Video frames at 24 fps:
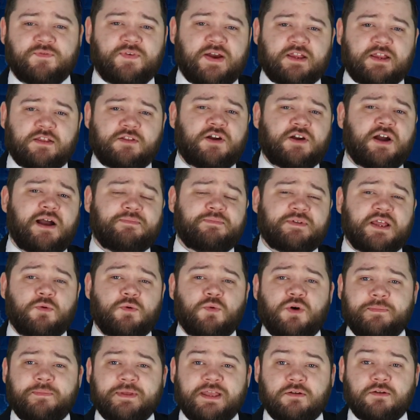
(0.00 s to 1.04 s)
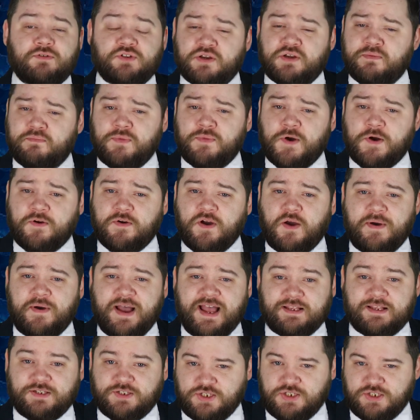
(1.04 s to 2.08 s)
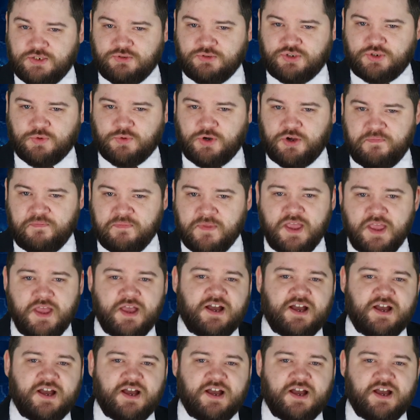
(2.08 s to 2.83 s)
regular update will be out tomorrow as usual.